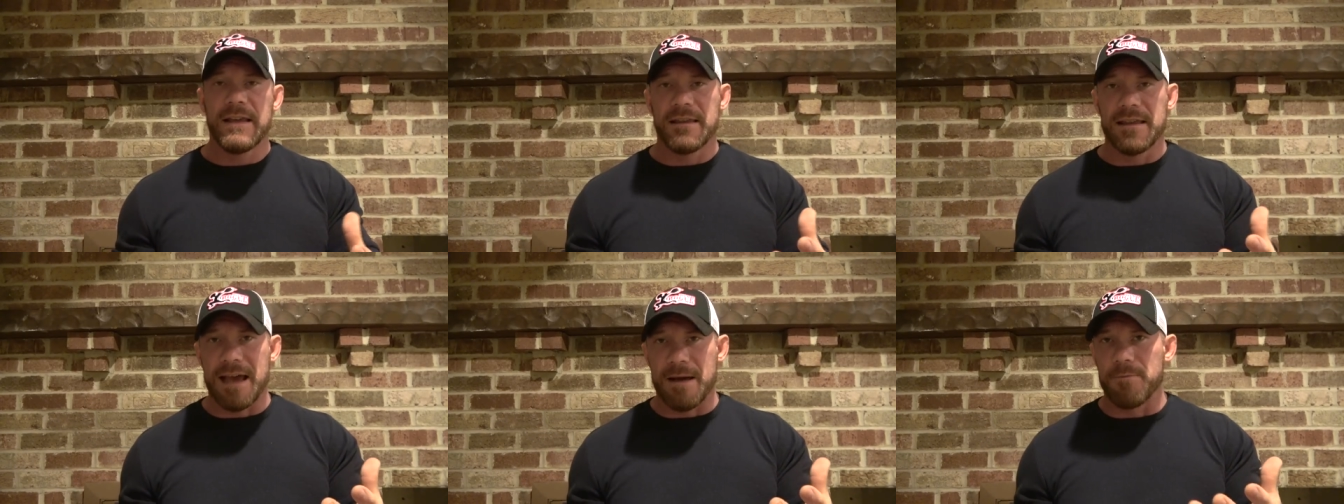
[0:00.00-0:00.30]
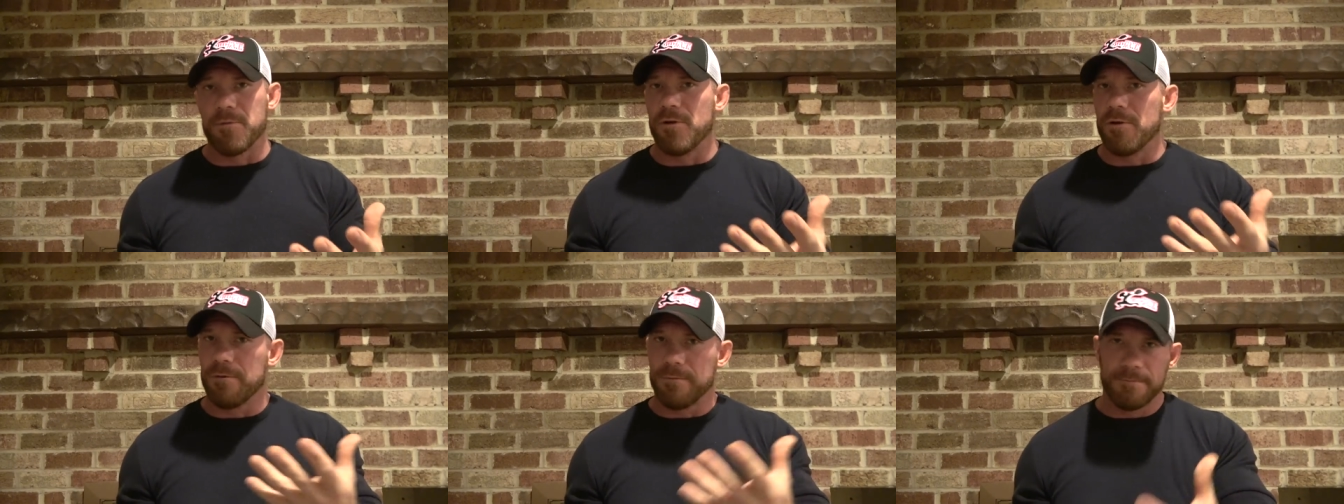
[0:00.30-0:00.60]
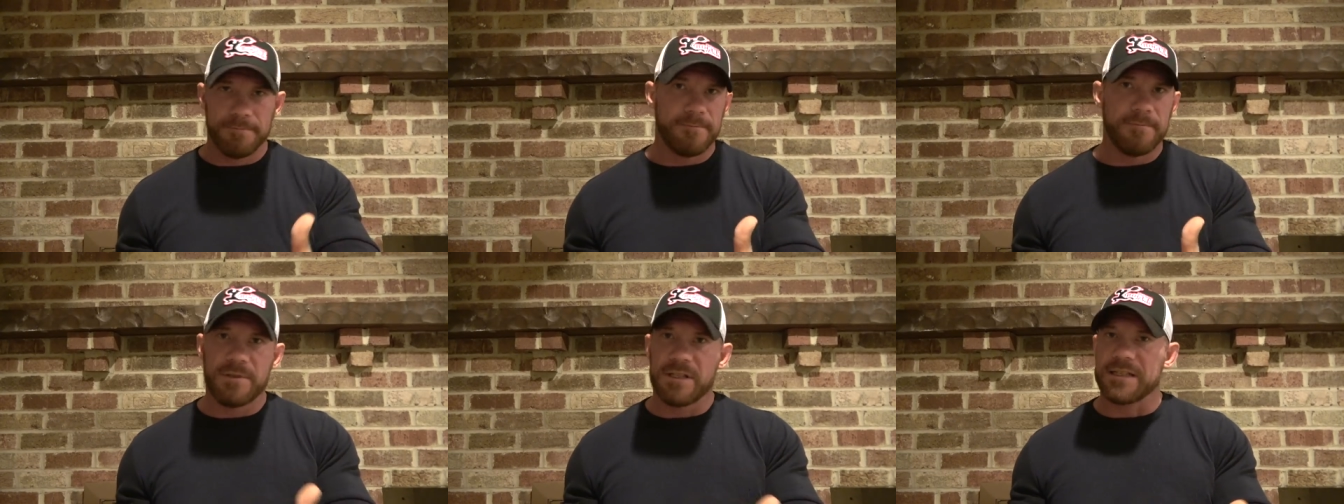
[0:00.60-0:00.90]
that
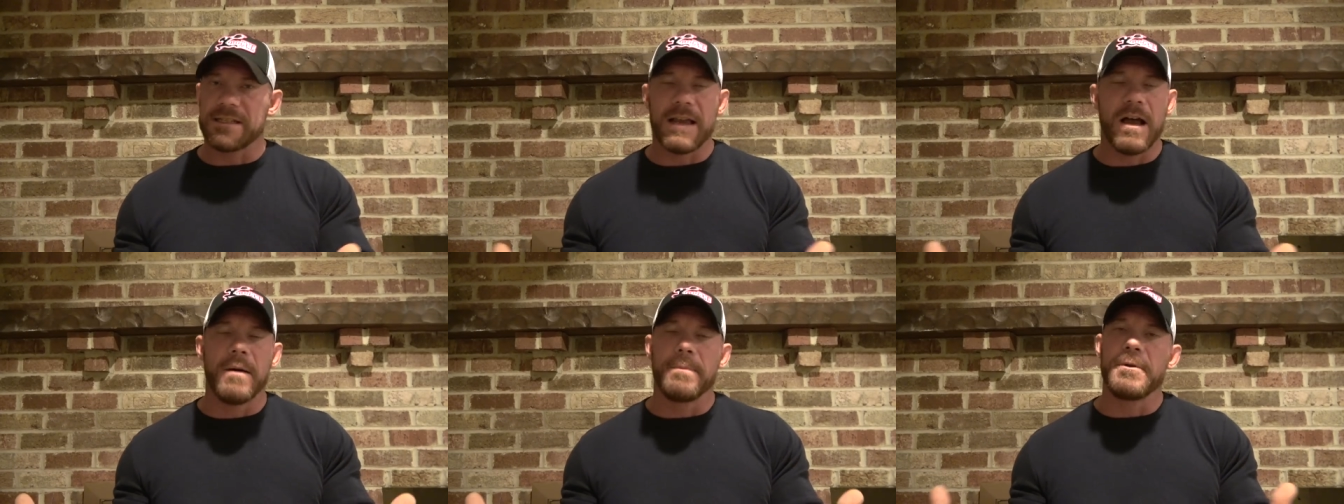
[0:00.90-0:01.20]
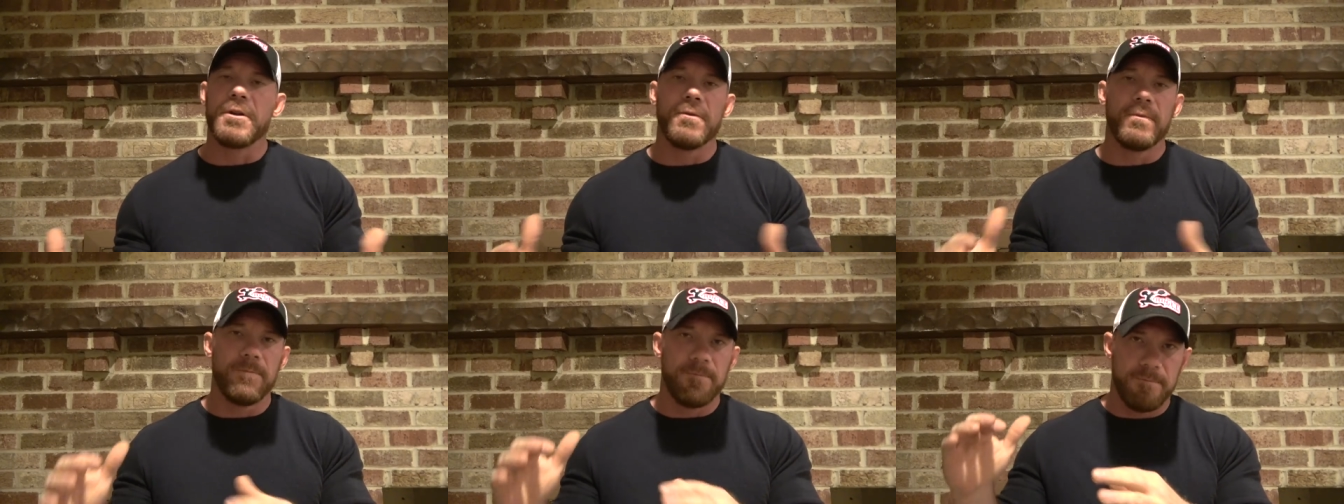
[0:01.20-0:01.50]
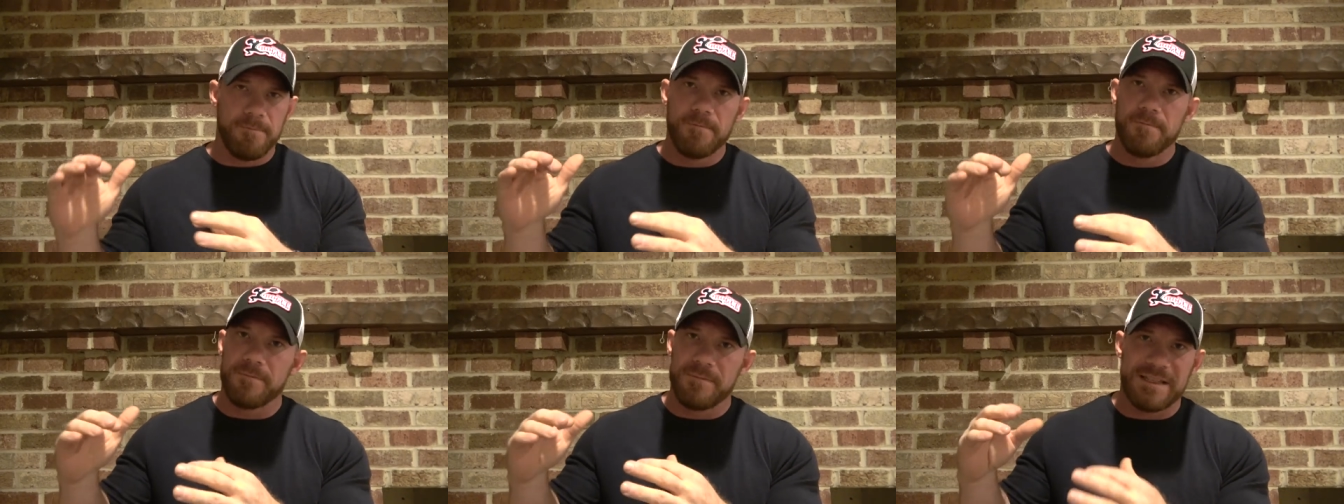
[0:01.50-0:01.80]
will just help
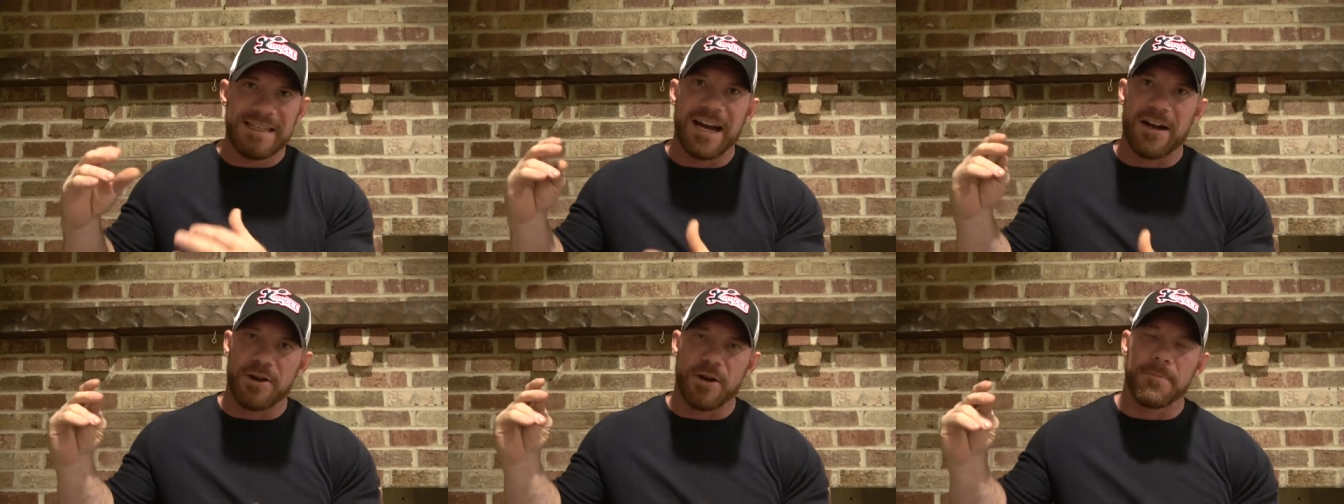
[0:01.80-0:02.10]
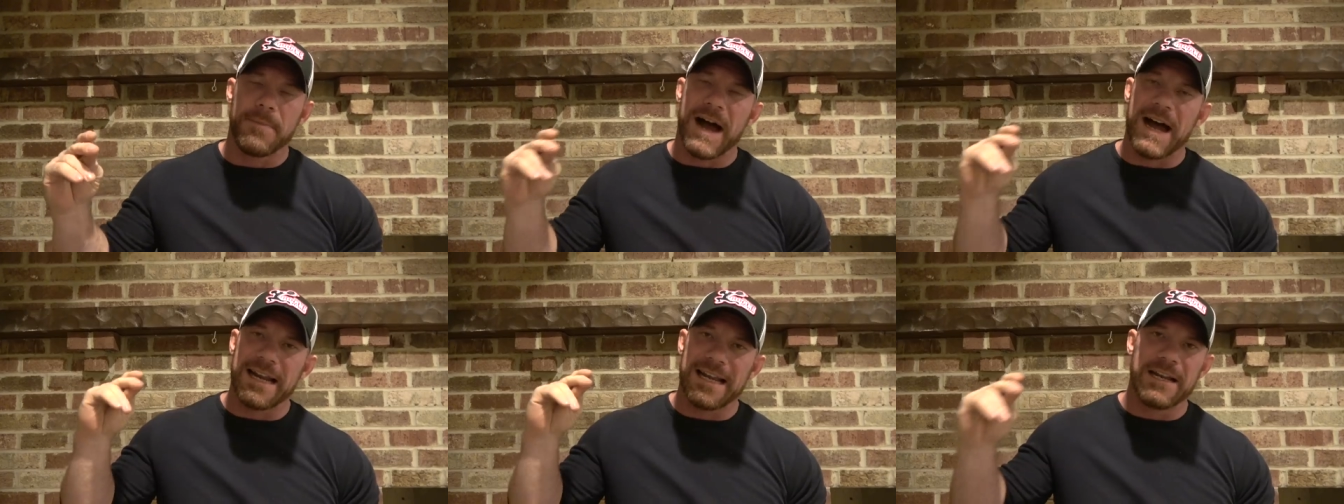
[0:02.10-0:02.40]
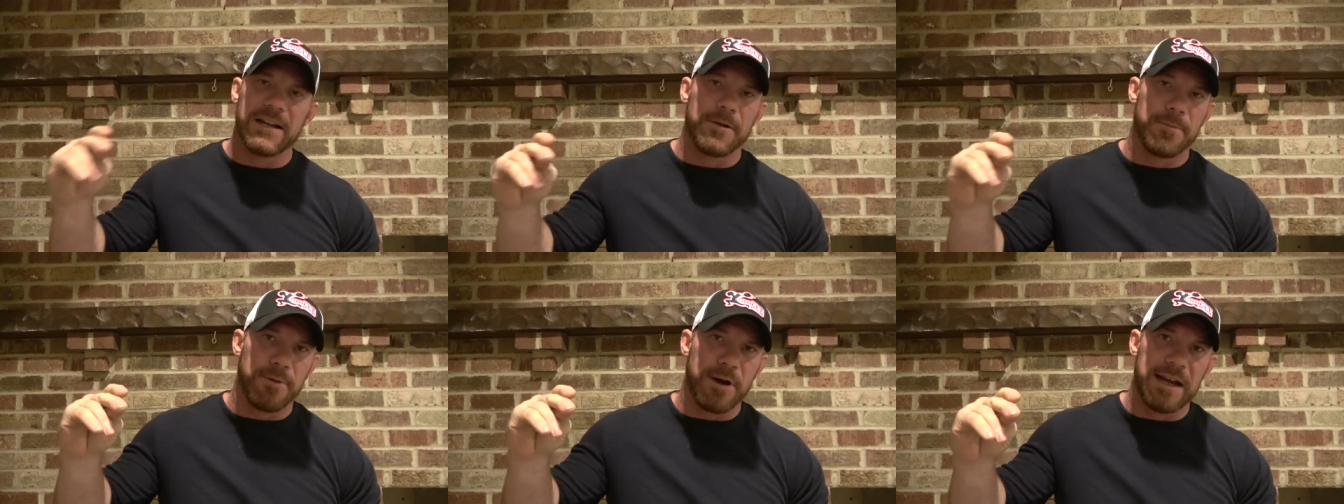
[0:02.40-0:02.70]
you tell your body
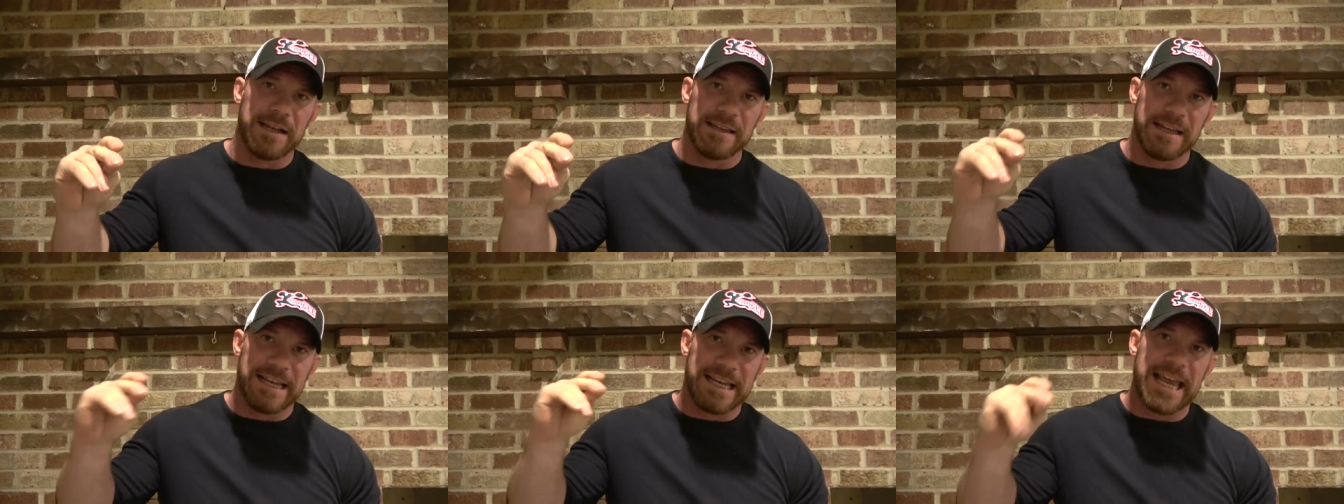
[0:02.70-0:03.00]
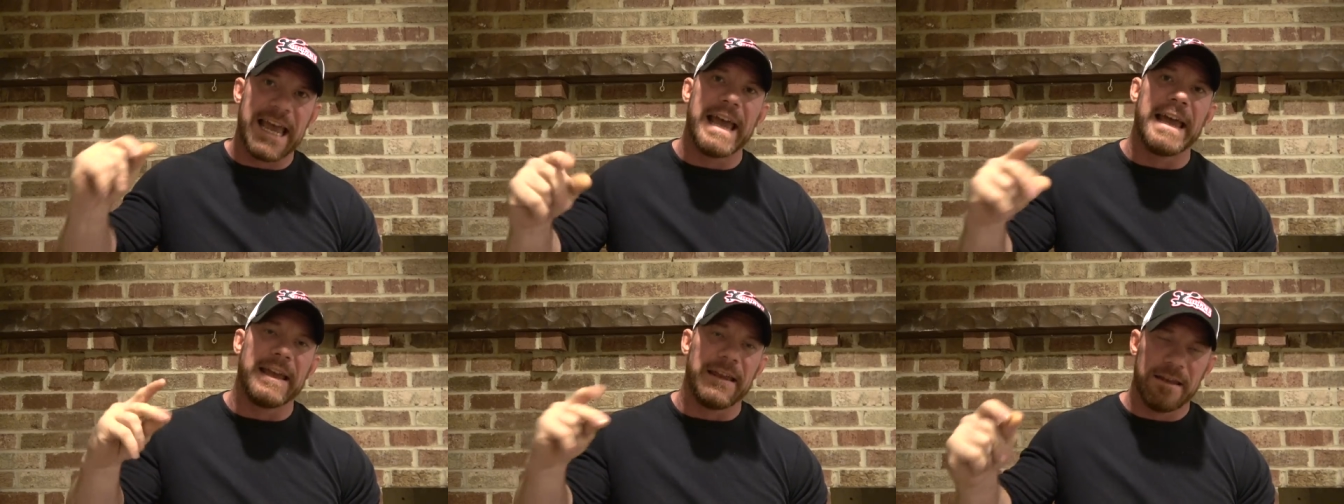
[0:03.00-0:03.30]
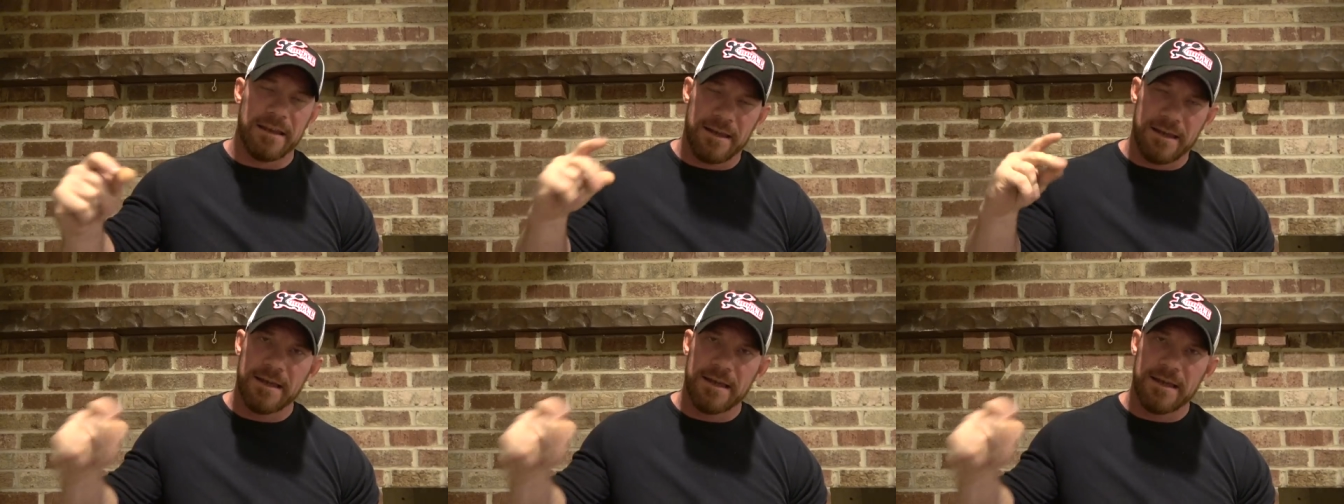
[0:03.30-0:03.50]
and your brain like, hey,